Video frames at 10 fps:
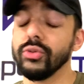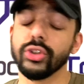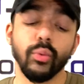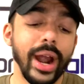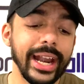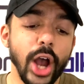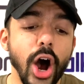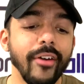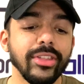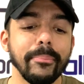So right
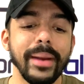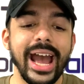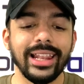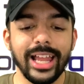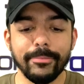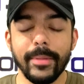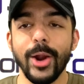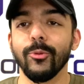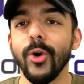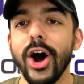off the bat, like, my
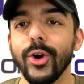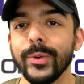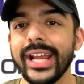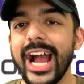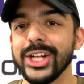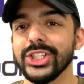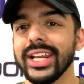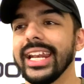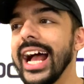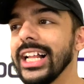raw reaction
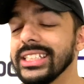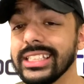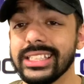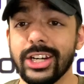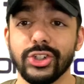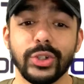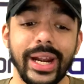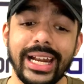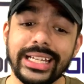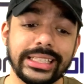analysis to this
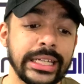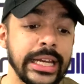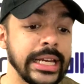trade is